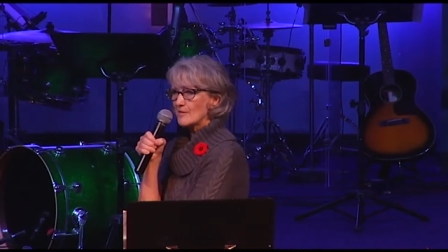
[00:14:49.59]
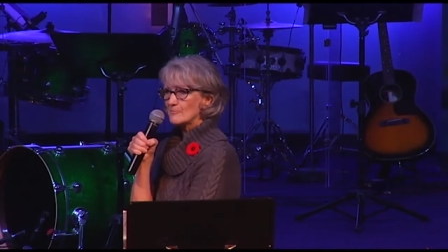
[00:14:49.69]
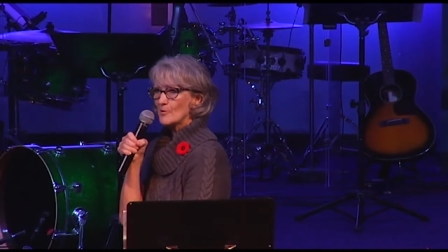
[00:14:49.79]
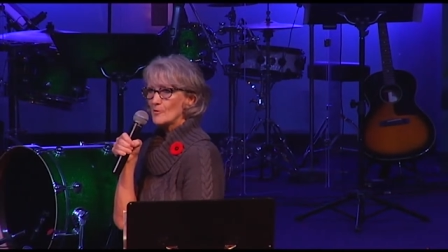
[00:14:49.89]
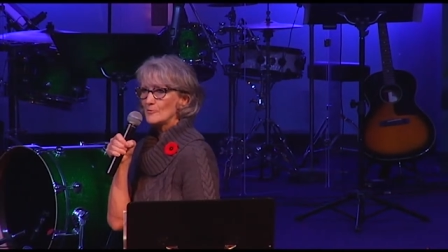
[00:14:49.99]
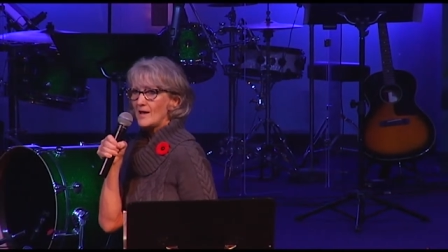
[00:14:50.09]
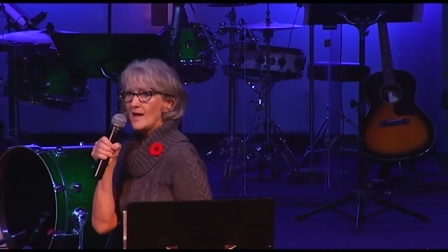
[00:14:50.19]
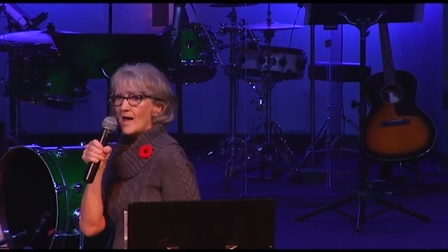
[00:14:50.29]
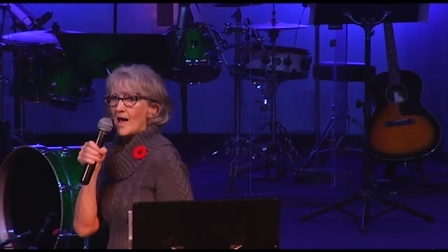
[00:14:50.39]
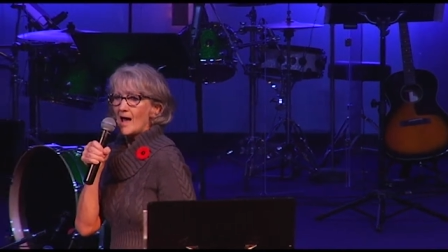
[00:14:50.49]
of the road.
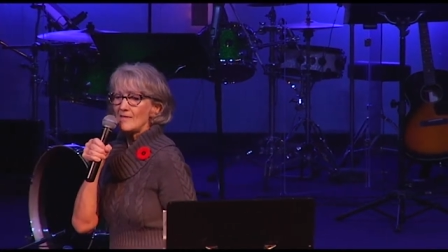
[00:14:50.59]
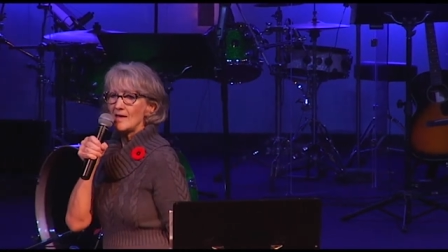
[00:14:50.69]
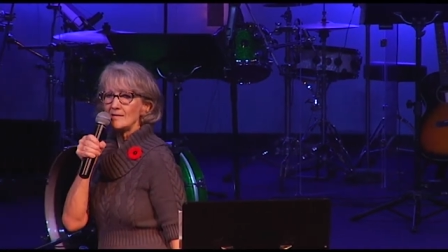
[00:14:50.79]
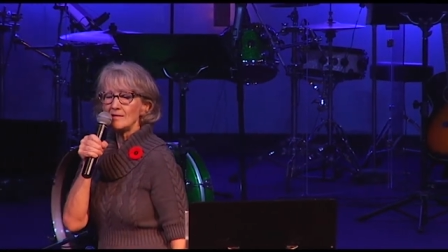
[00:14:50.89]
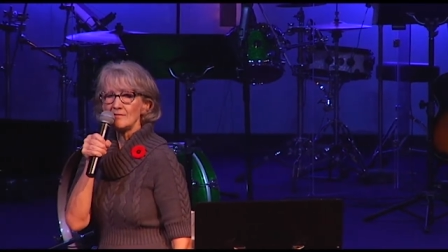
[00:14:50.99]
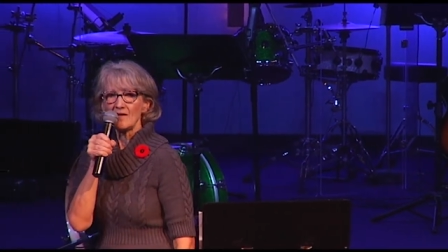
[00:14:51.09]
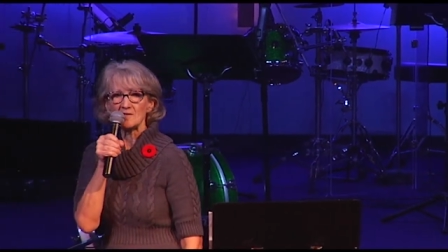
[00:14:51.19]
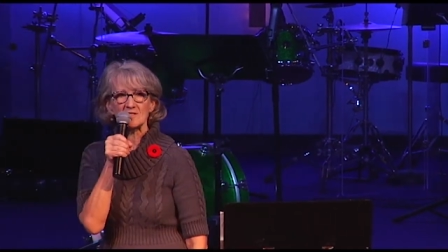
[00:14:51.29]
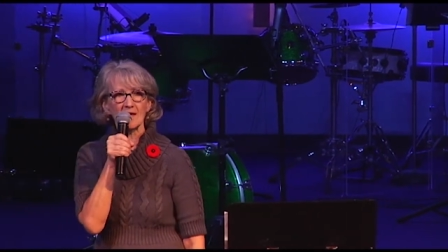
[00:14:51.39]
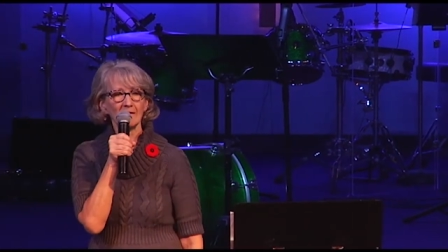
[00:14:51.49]
And then in
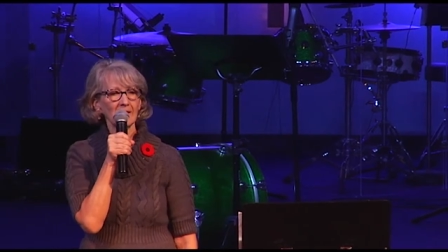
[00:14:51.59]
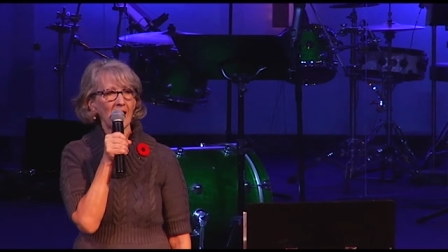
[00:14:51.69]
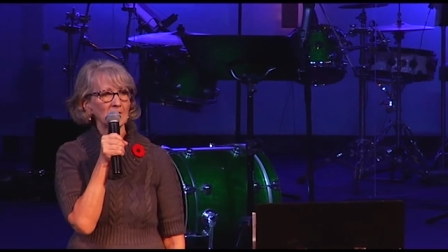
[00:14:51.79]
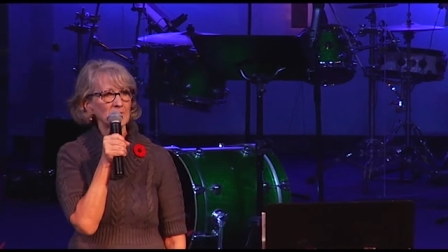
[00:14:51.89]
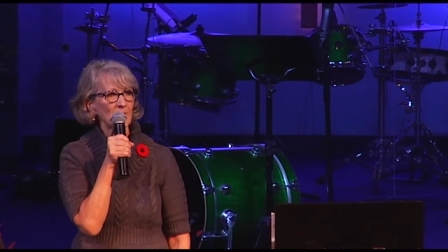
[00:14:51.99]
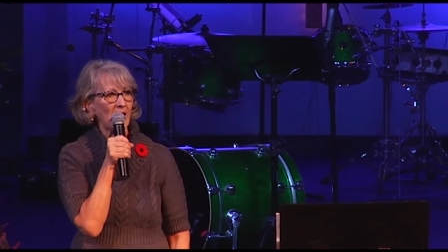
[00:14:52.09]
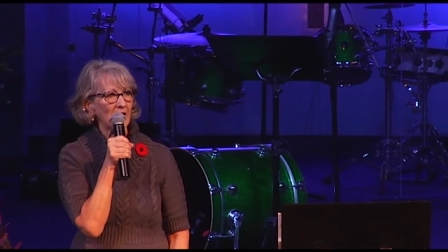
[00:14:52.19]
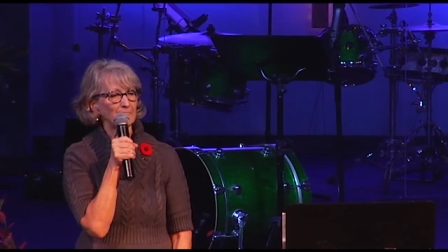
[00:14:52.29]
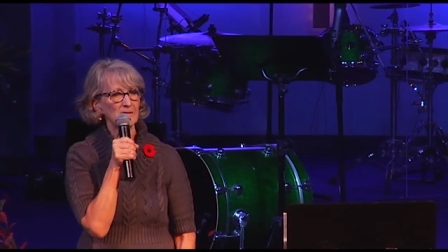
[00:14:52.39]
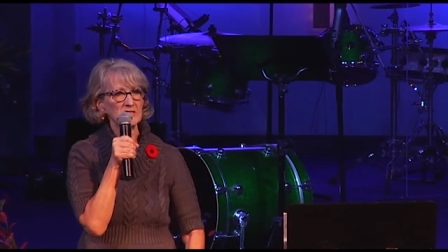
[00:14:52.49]
VeggieTale land, you
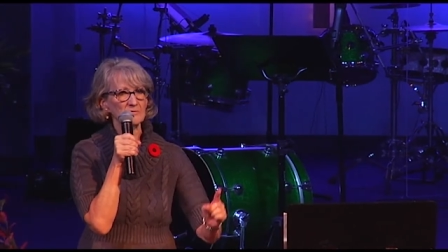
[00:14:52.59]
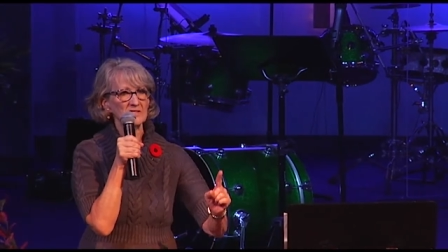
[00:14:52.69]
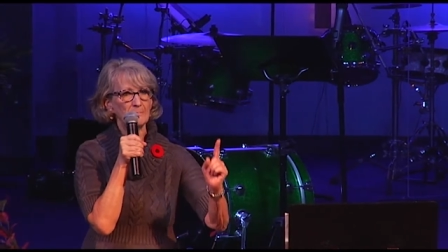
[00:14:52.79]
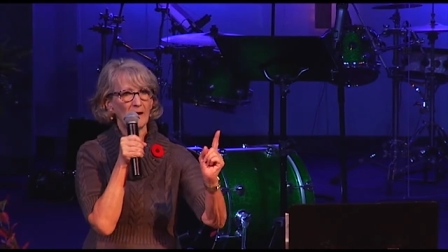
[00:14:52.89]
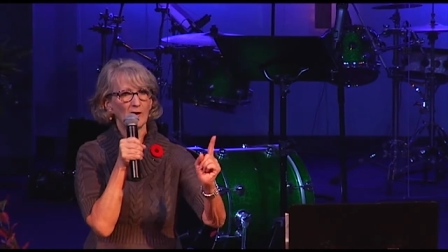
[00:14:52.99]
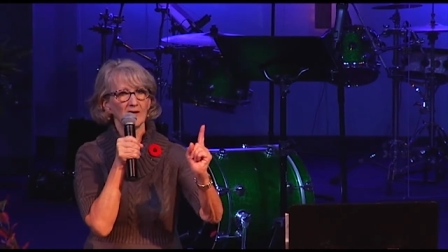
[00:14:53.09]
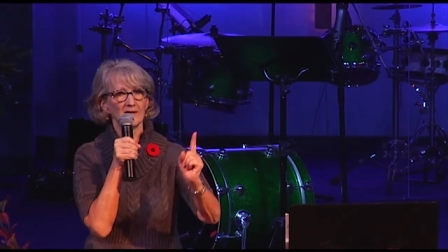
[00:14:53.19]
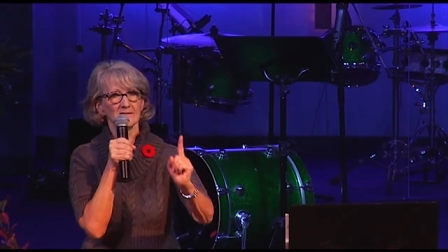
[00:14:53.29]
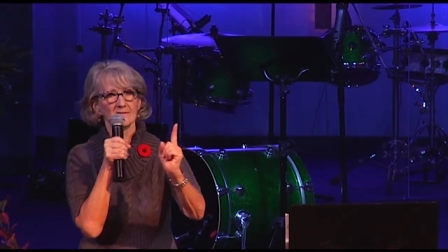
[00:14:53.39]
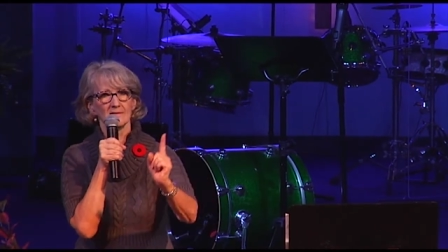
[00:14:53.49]
have Mr.
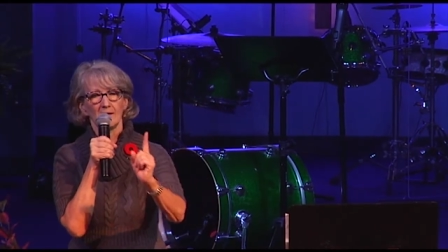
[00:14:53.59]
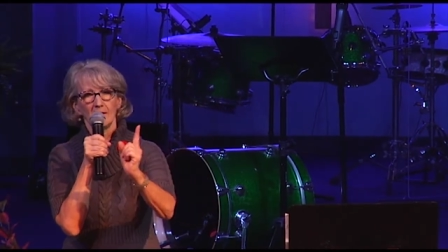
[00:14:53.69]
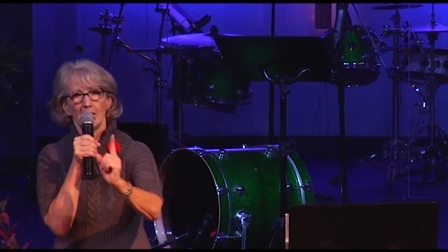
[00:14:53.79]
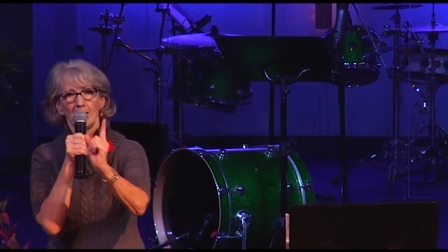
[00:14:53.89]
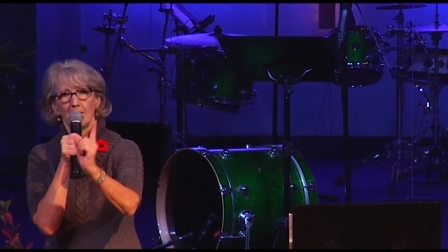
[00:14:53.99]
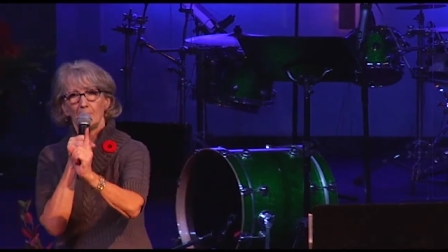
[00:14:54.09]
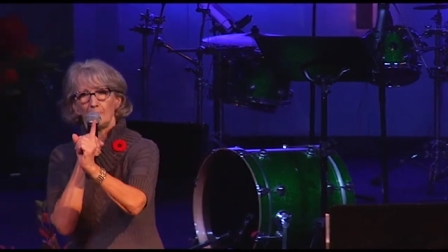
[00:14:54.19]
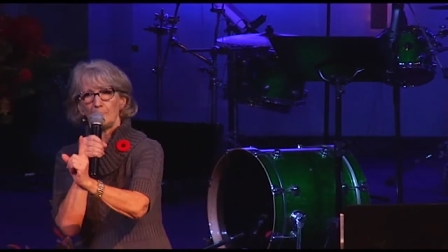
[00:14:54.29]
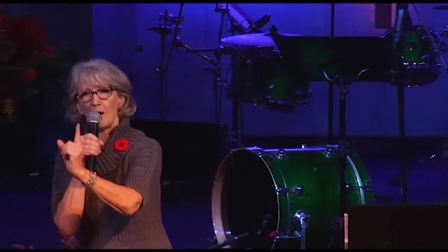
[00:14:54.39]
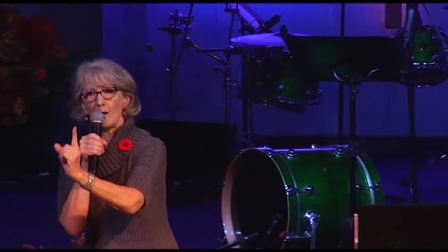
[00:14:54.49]
Asparagus
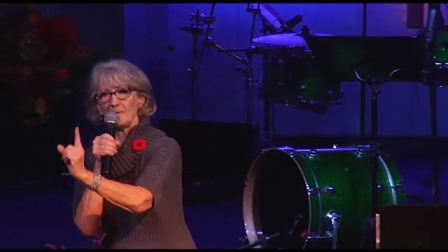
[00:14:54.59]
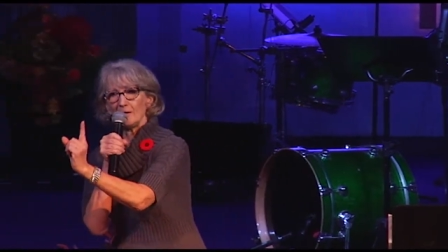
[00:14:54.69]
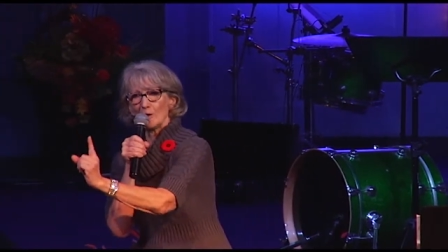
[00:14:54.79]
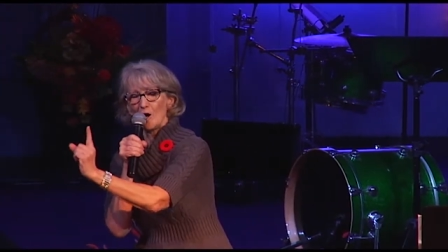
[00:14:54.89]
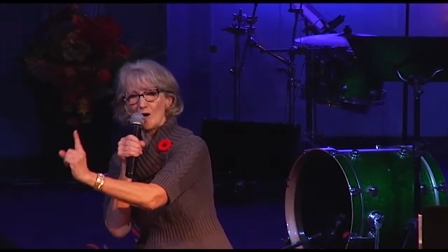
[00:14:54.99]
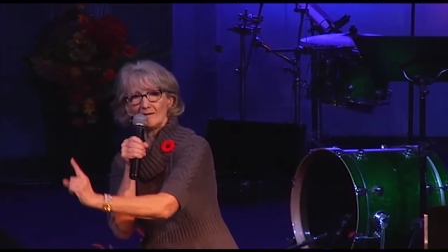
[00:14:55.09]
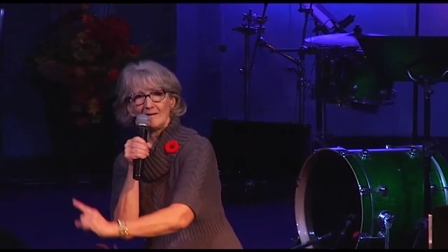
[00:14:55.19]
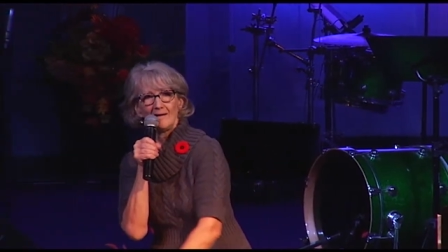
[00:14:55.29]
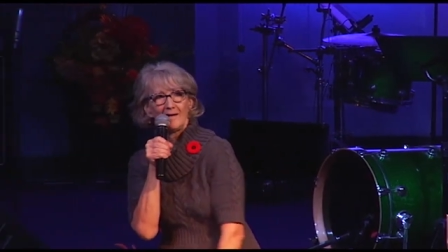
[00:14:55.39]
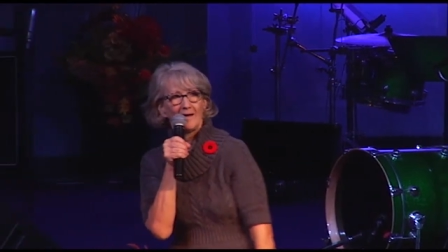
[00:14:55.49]
popping along.
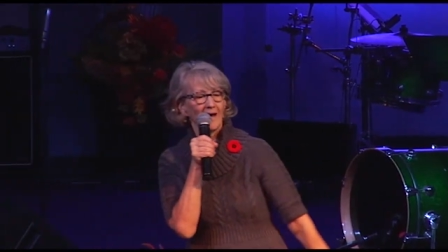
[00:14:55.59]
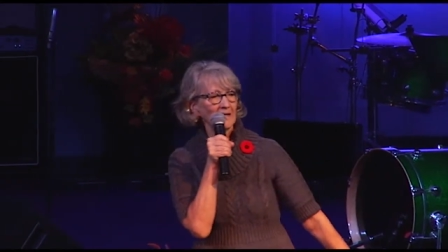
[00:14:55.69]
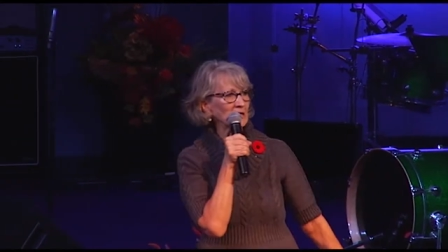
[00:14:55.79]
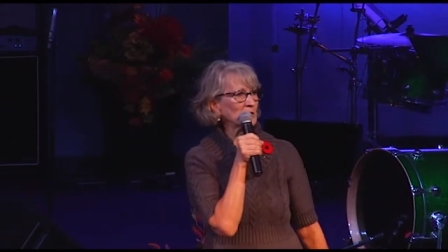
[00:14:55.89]
And he